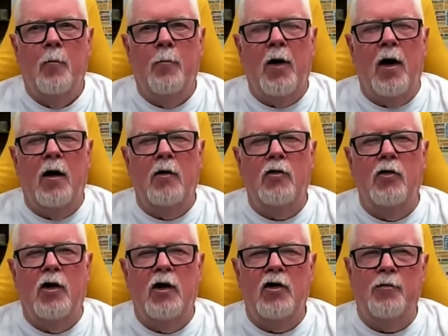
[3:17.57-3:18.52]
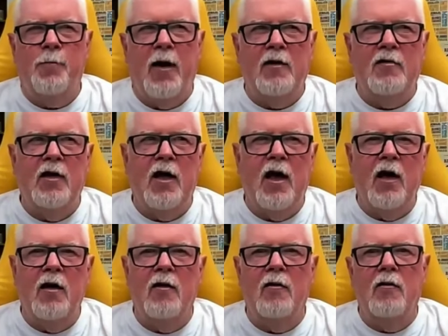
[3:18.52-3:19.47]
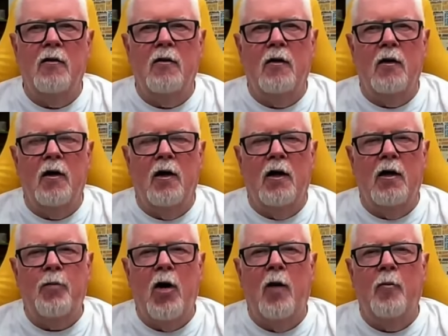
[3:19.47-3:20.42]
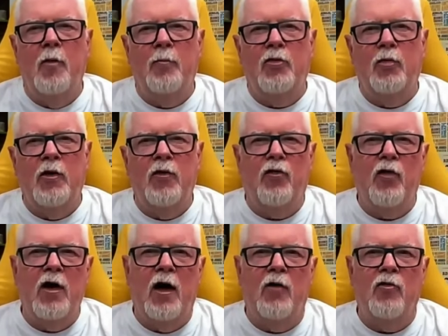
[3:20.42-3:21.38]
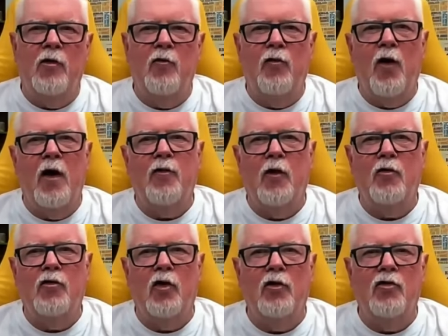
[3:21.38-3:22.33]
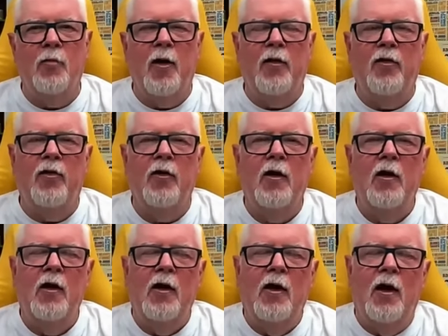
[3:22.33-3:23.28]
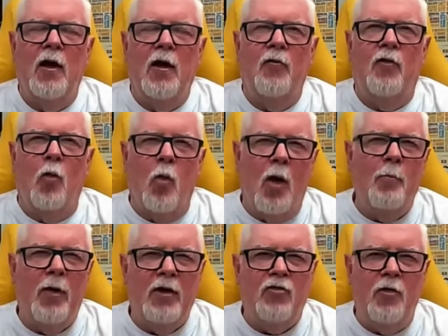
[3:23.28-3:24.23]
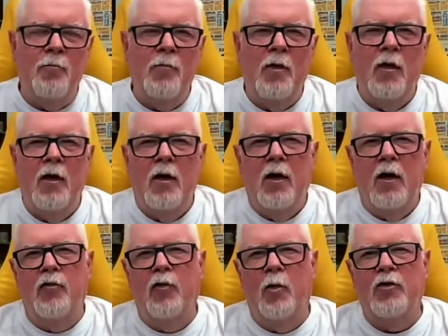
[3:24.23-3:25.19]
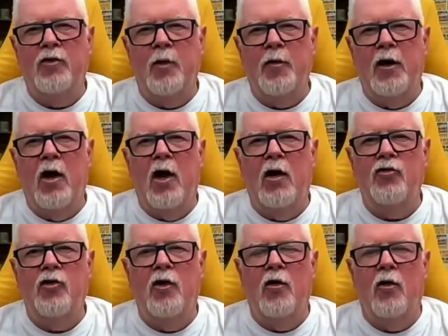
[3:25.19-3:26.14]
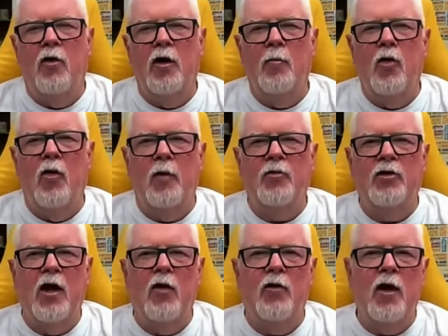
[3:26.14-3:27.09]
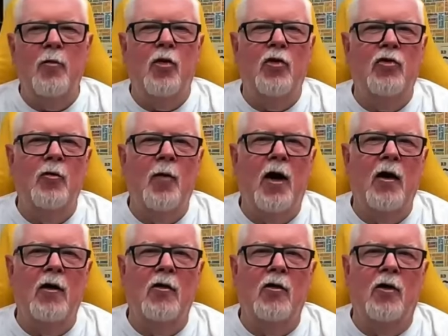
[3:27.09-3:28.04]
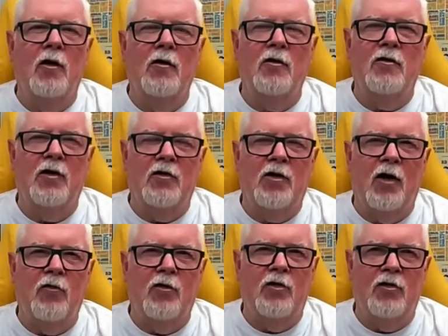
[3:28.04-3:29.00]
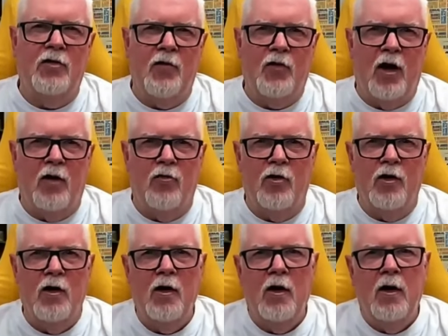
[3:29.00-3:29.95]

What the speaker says: But you can expect to get an apartment between $300 and $500 a month for a one-bedroom. If you want something larger or in a more upscale neighborhood, you might look at $600 to $700.